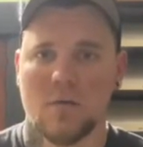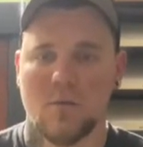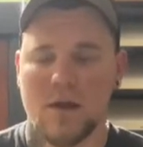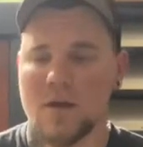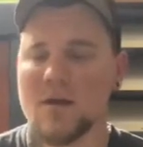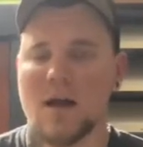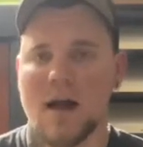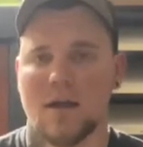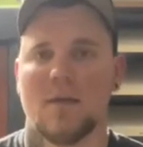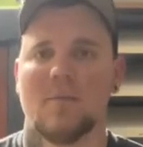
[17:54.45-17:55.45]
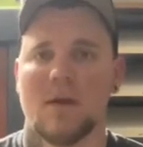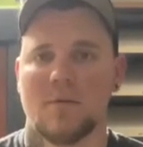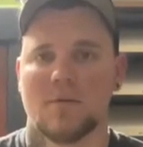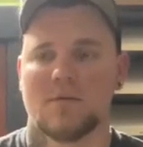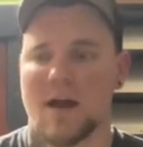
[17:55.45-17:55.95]
we are not going to be able
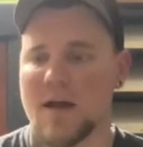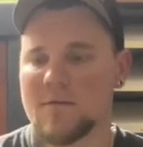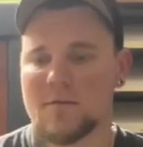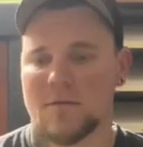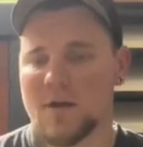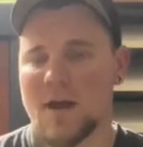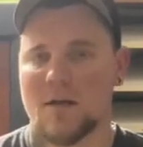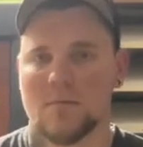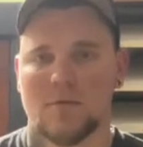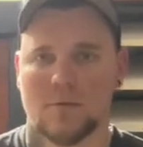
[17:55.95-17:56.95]
to travel with our animals.